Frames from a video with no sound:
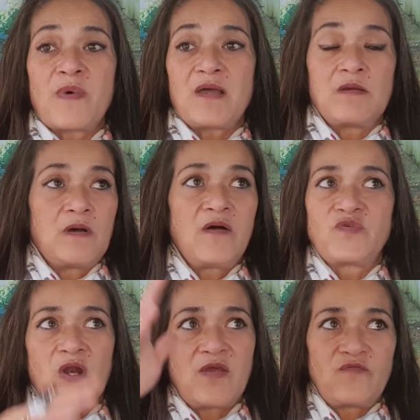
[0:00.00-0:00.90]
I've
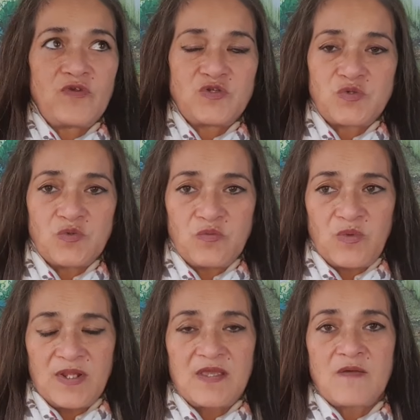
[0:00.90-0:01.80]
got every tool
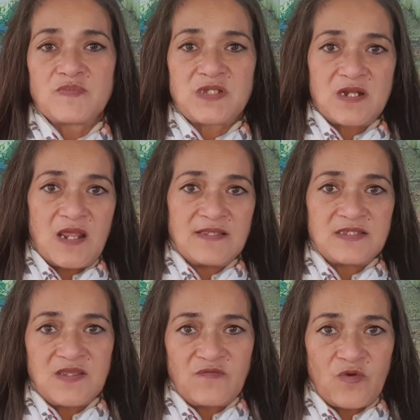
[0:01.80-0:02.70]
when it comes to
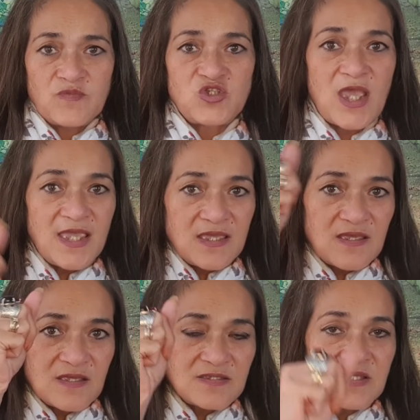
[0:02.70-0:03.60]
cleansing, from
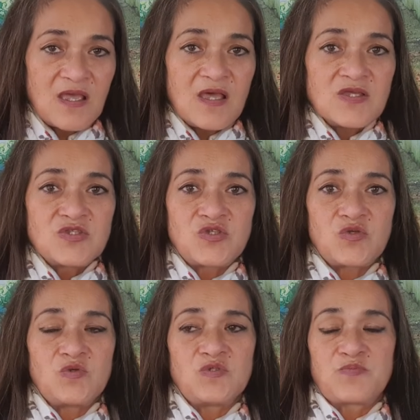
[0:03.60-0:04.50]
shakers
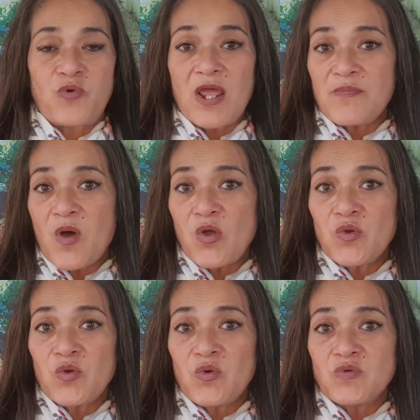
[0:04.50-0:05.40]
to spray
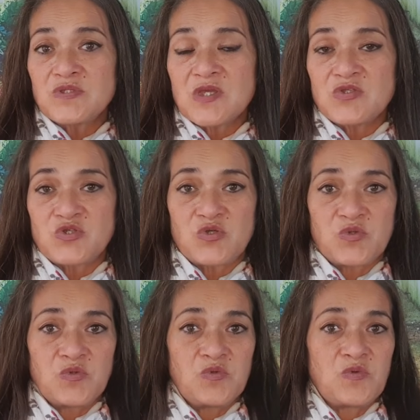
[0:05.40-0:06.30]
bottles
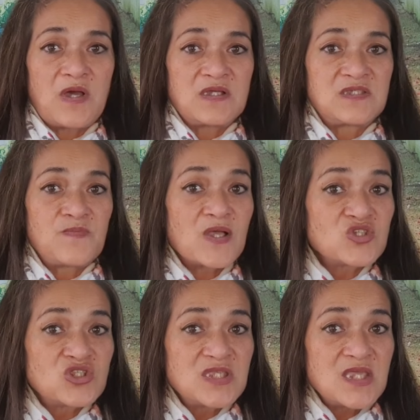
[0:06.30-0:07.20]
to smudge
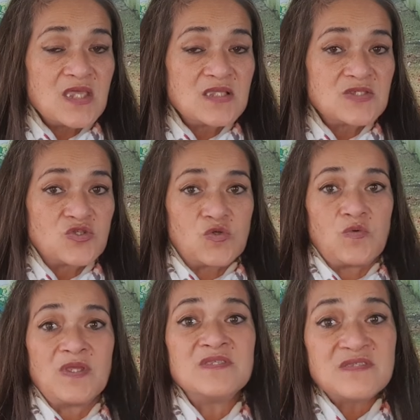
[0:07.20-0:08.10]
sticks to
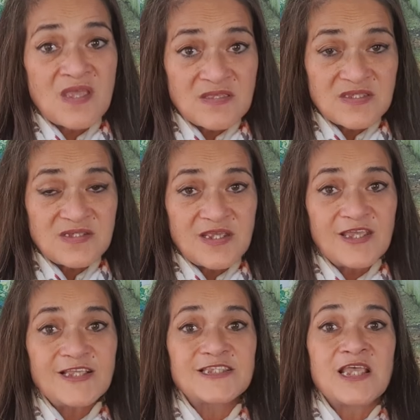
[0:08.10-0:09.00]
incense
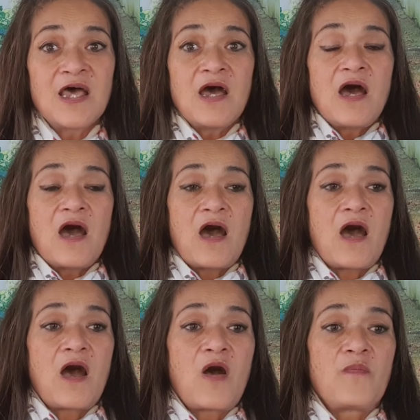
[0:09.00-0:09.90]
sticks.
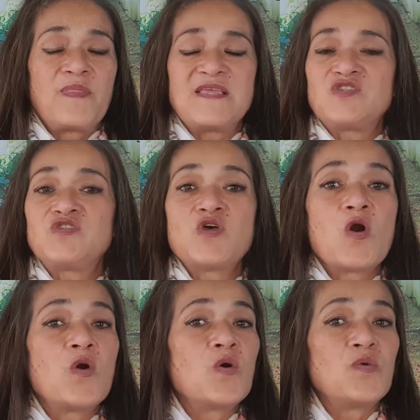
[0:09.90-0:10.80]
There's
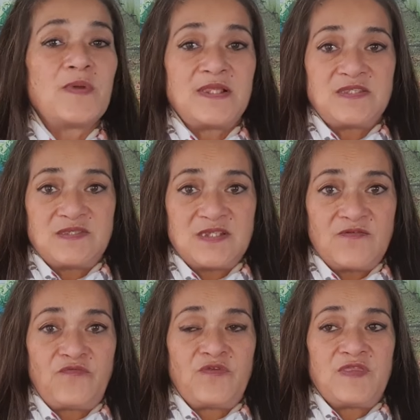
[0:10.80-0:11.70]
so many
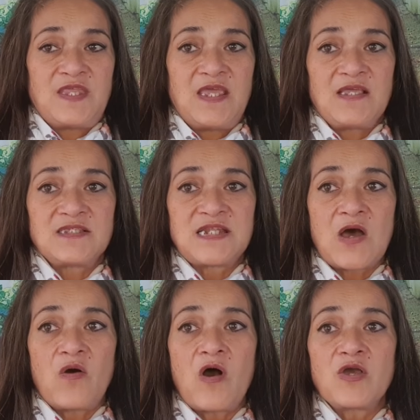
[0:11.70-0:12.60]
different things.
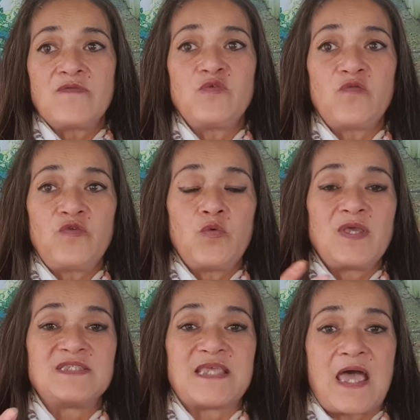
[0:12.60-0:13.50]
Now, I'll give you a few
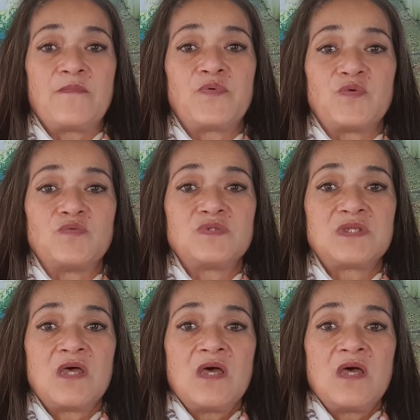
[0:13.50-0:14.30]
examples.